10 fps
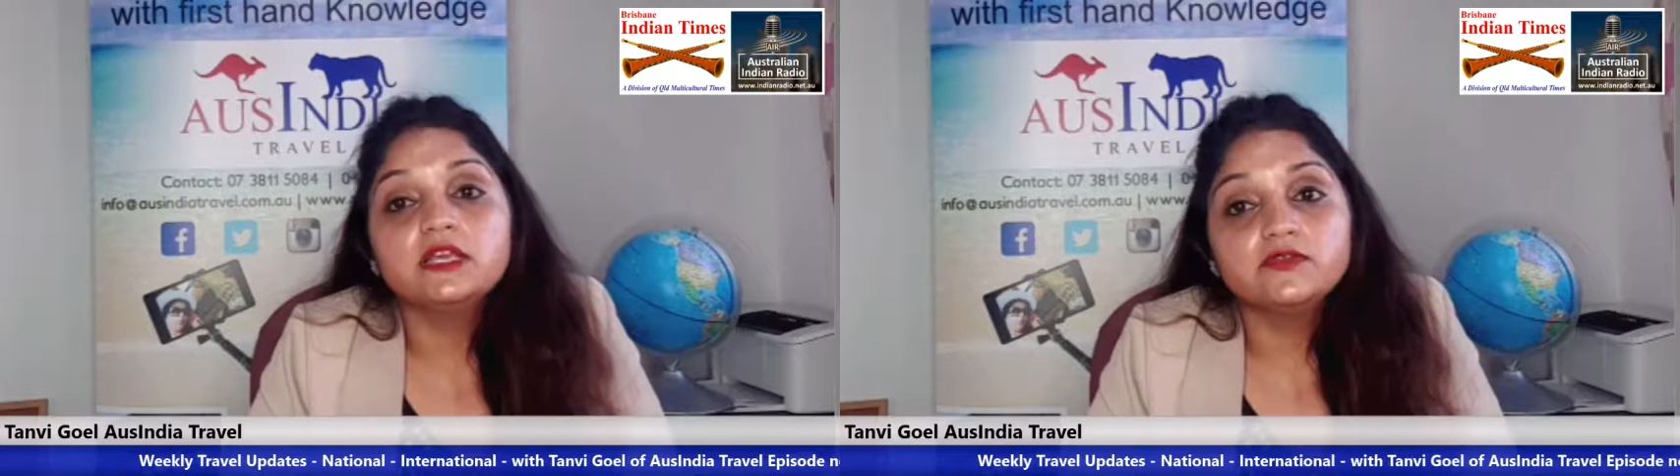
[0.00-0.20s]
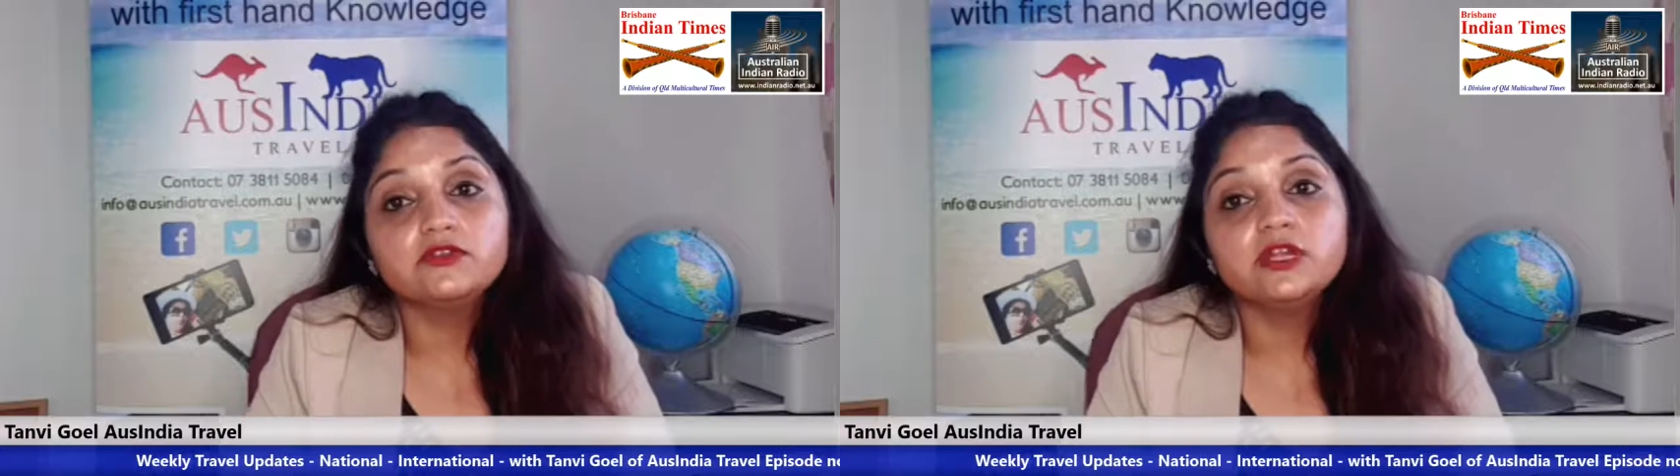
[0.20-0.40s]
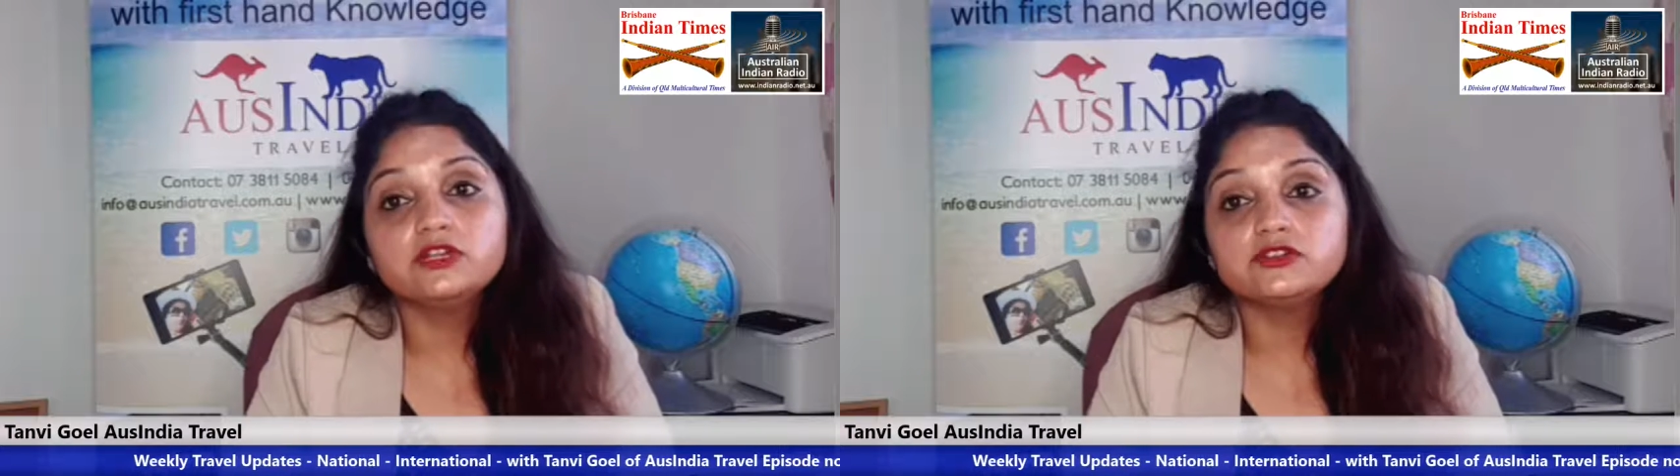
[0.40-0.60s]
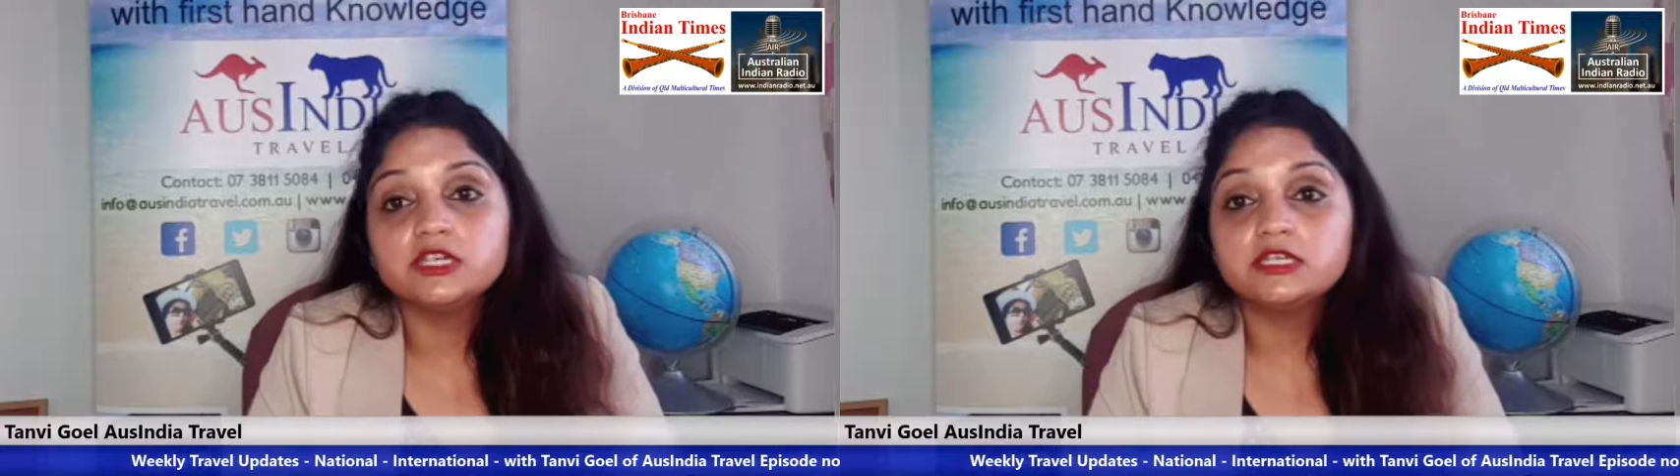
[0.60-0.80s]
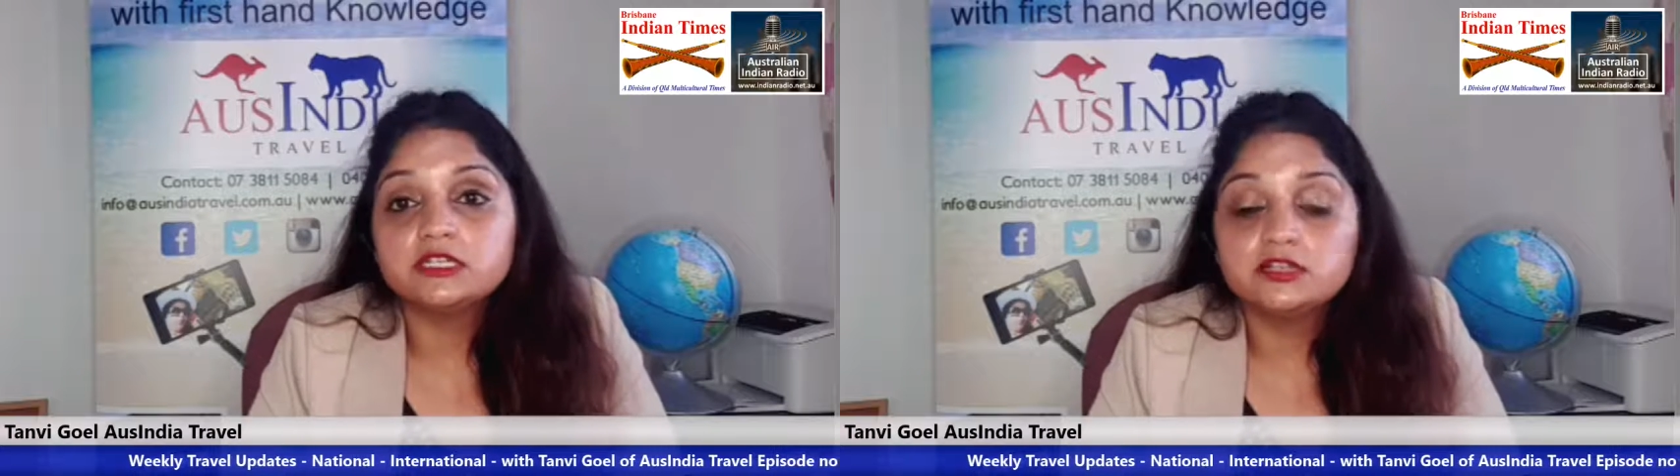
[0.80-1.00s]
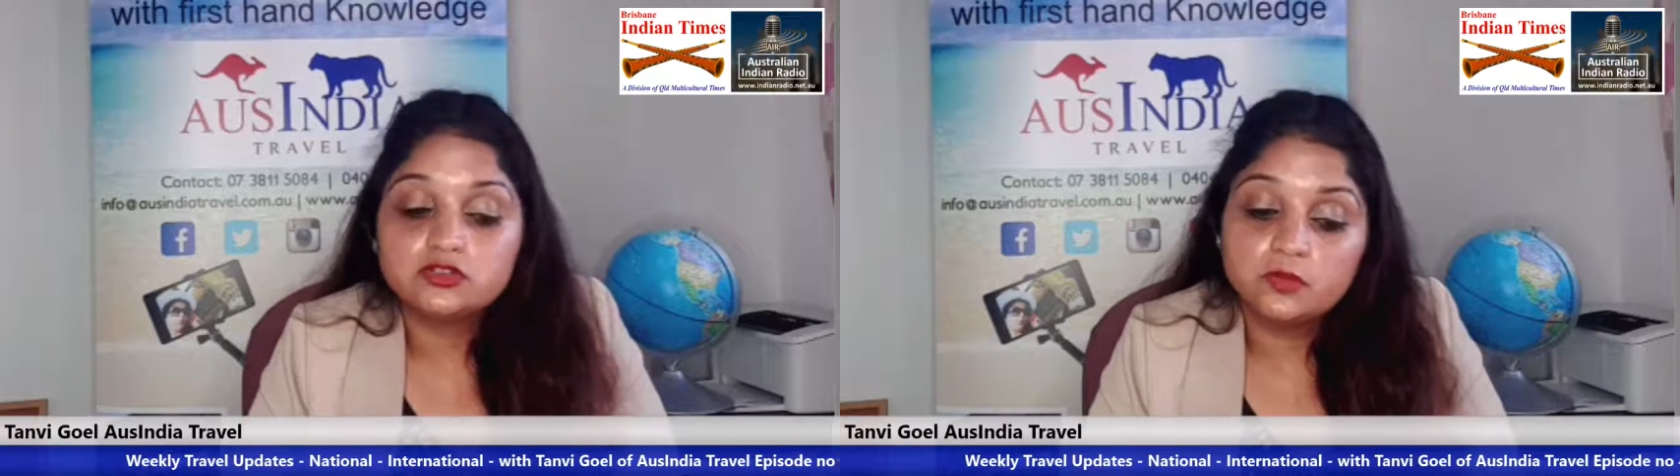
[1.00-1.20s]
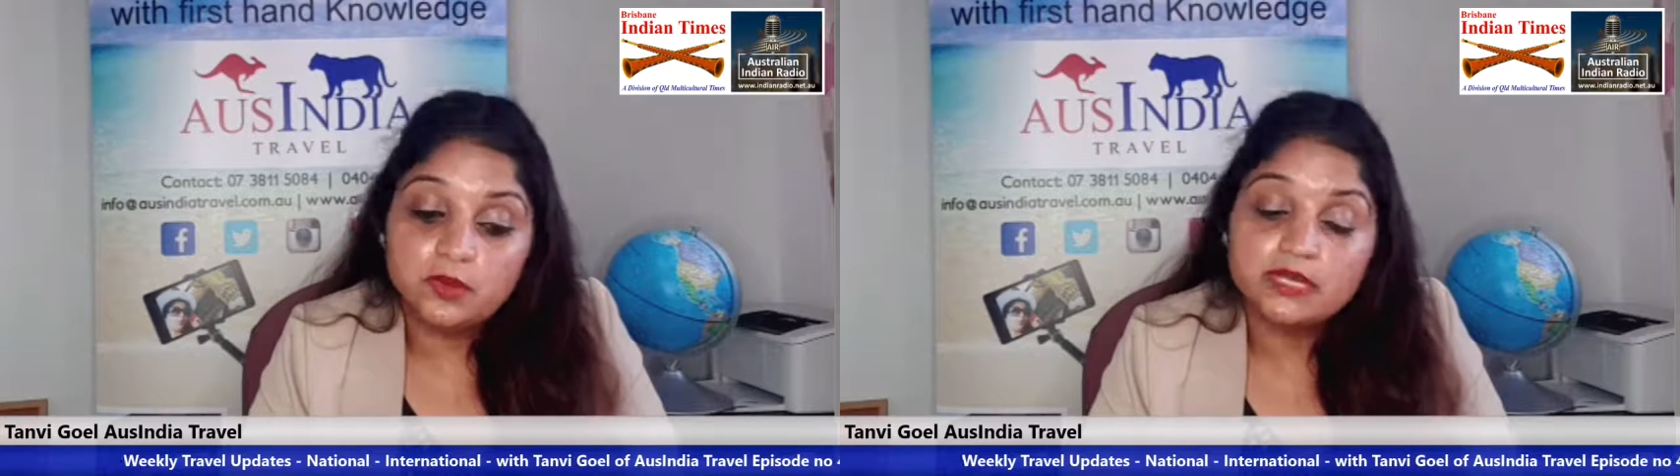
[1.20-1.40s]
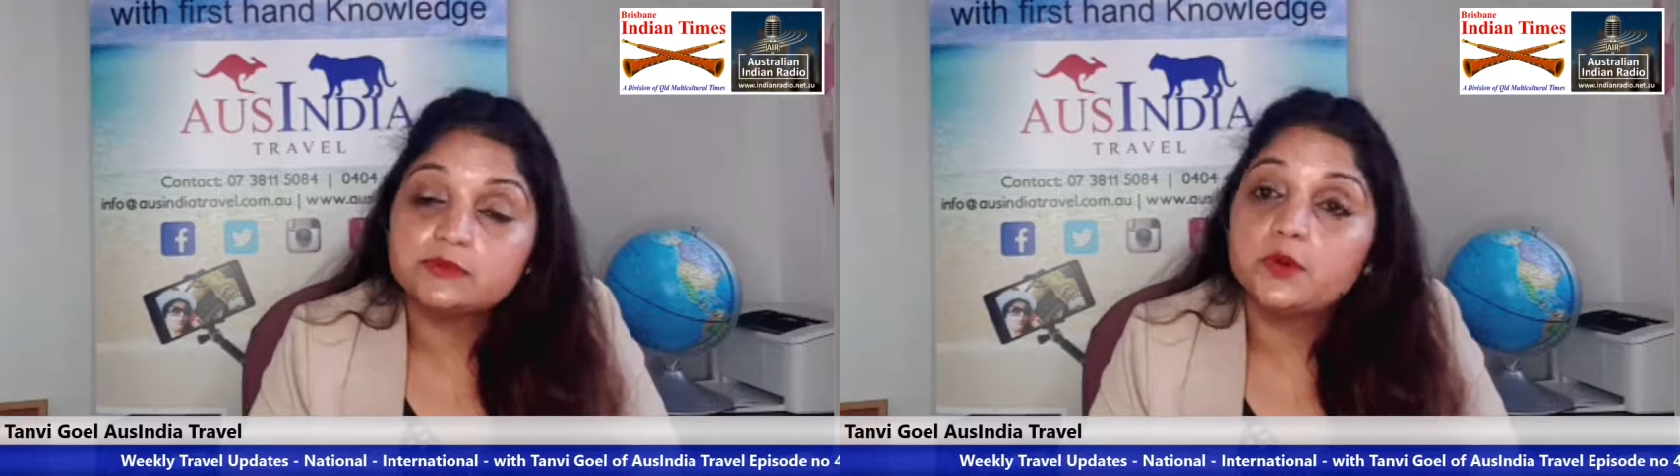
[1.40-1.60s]
If you need to change it, so
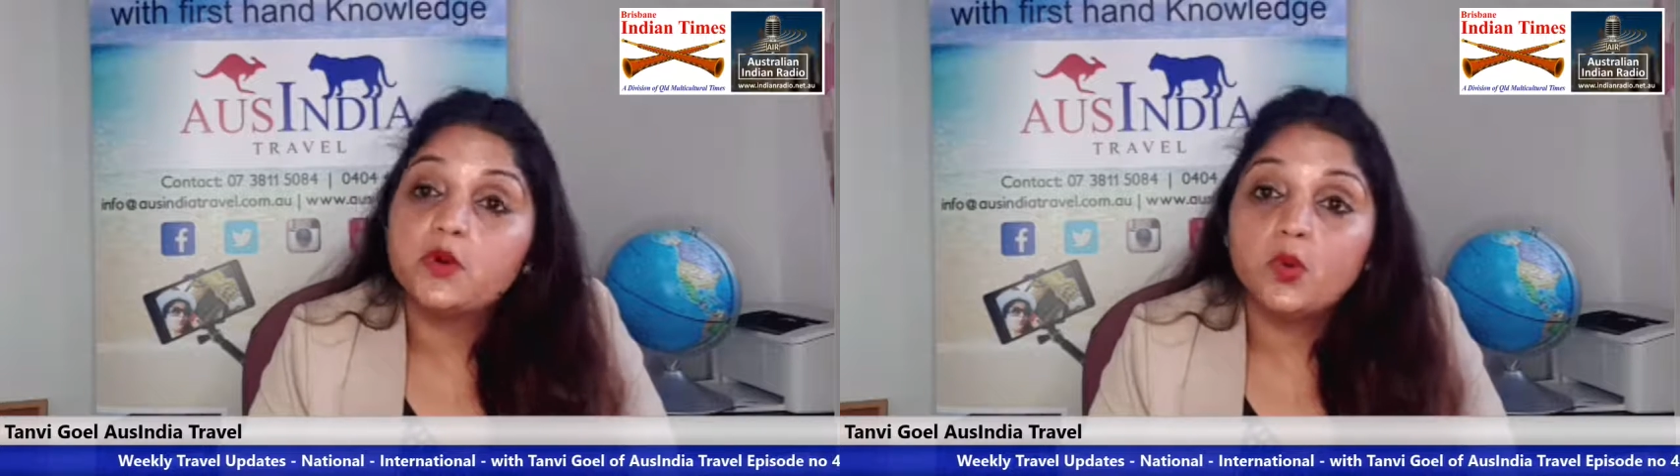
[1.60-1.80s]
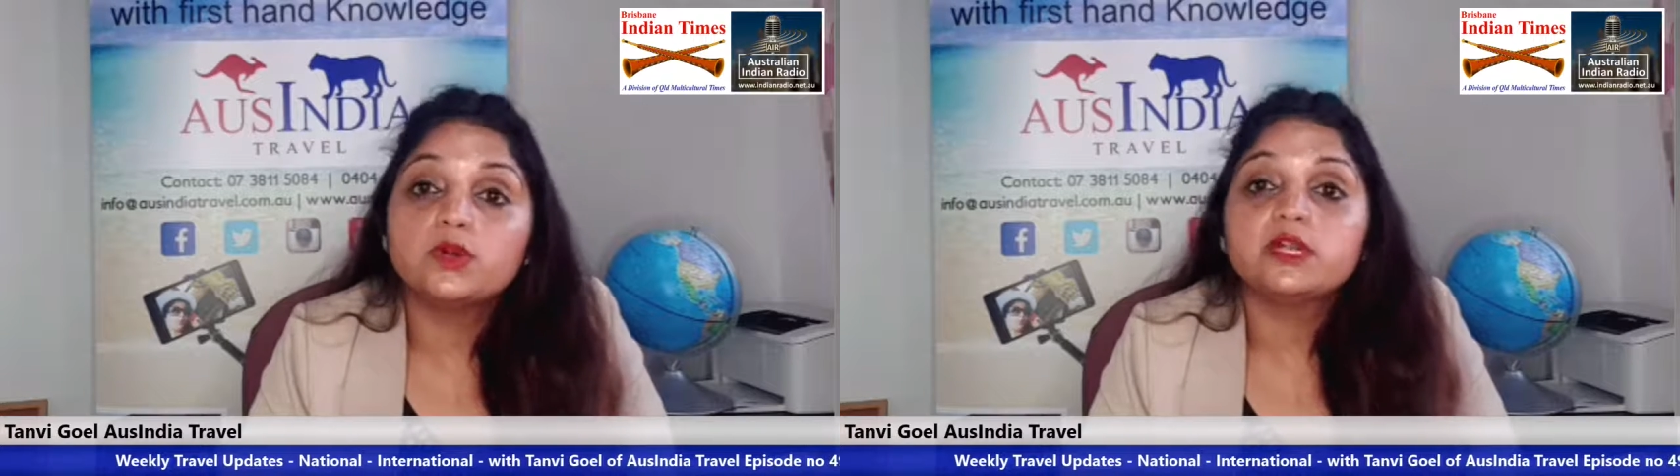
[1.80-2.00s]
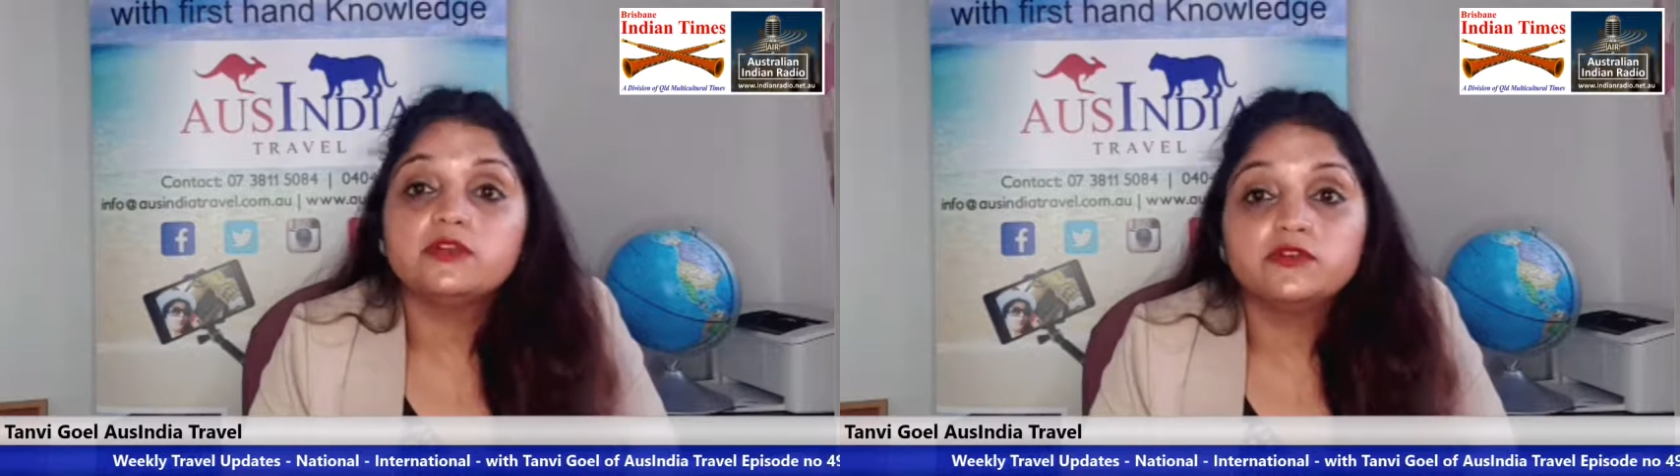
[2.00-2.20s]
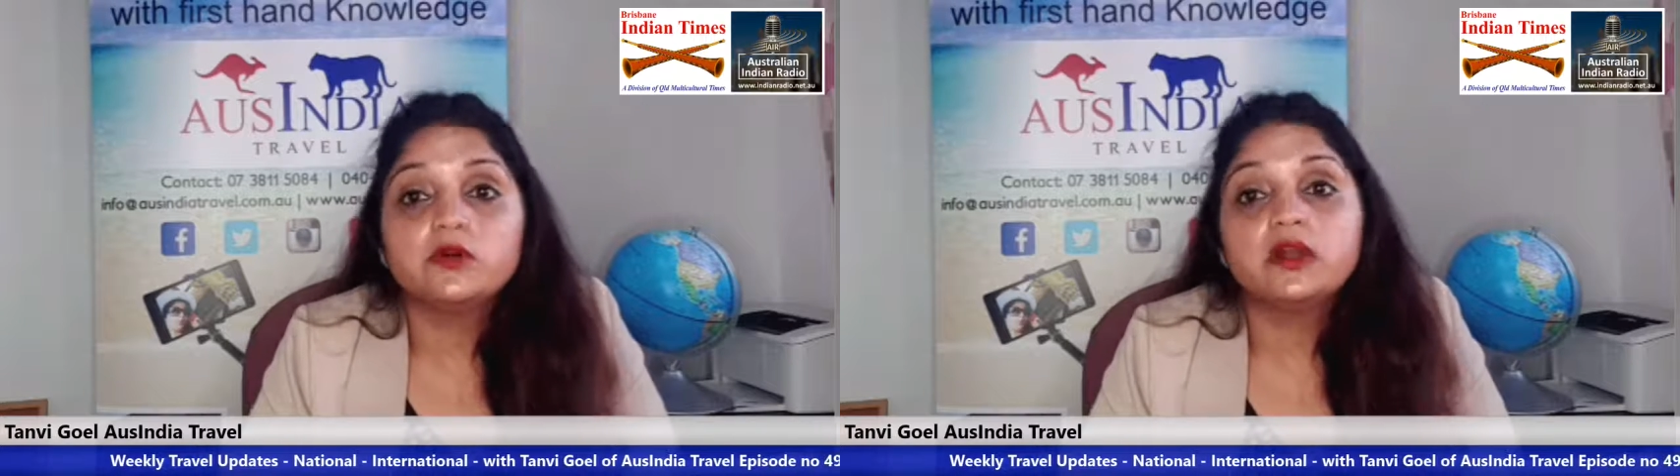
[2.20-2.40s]
please book only